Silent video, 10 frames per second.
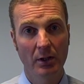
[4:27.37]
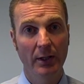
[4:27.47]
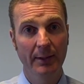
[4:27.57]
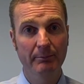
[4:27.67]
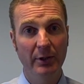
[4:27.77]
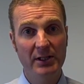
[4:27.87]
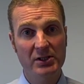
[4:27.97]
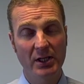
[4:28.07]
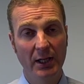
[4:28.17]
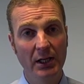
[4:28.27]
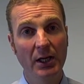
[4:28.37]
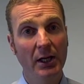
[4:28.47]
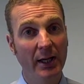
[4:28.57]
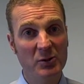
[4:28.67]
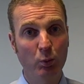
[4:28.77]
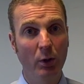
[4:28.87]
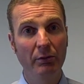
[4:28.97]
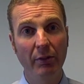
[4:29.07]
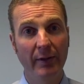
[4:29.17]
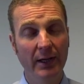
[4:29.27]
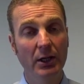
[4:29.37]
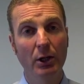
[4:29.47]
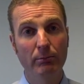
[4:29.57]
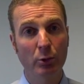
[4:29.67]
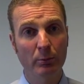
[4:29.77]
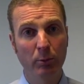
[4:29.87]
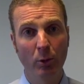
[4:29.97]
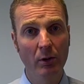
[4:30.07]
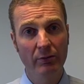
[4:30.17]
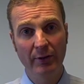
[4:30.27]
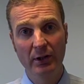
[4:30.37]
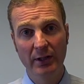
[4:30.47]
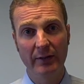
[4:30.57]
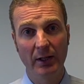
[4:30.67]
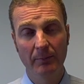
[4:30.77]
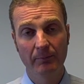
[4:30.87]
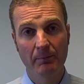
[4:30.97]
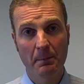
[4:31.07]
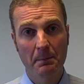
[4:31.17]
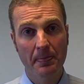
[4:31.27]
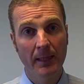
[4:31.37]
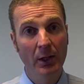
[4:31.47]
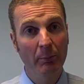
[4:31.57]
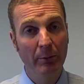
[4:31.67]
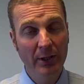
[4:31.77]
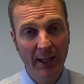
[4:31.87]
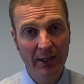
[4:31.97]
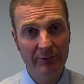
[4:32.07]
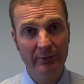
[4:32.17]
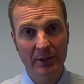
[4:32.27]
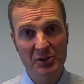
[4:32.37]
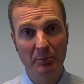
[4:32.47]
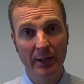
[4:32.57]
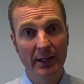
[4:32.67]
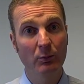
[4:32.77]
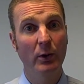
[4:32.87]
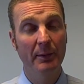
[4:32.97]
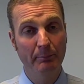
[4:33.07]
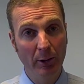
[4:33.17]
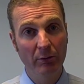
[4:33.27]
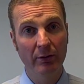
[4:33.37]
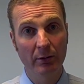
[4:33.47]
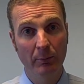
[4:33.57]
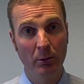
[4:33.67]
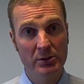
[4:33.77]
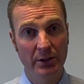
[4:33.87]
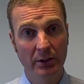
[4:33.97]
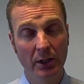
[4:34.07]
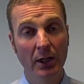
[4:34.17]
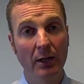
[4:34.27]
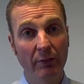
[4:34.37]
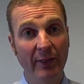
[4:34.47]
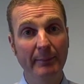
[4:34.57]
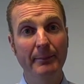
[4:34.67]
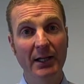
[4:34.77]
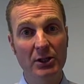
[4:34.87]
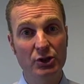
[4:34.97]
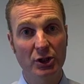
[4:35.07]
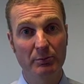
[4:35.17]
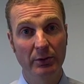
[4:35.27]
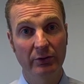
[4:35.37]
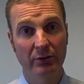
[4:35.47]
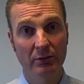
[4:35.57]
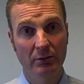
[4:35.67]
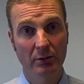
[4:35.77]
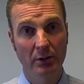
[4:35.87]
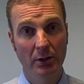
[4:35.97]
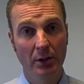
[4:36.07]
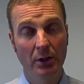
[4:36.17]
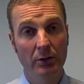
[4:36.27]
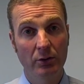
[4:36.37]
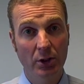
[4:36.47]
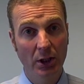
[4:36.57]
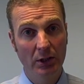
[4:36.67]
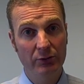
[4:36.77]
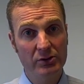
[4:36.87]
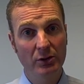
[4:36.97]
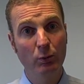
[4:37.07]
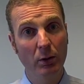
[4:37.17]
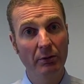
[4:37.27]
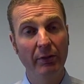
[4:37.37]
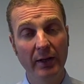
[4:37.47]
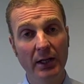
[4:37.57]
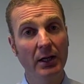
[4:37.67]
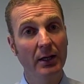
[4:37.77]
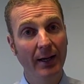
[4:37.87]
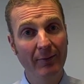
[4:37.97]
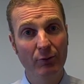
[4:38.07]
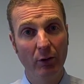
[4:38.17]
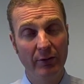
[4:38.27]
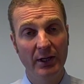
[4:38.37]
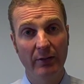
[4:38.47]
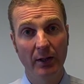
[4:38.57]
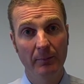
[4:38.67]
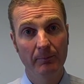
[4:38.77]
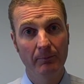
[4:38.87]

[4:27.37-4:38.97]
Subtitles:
It might say is one thing more important than another, but you have to explain why both are important, then make a judgment. You can't just do one thing and not the other.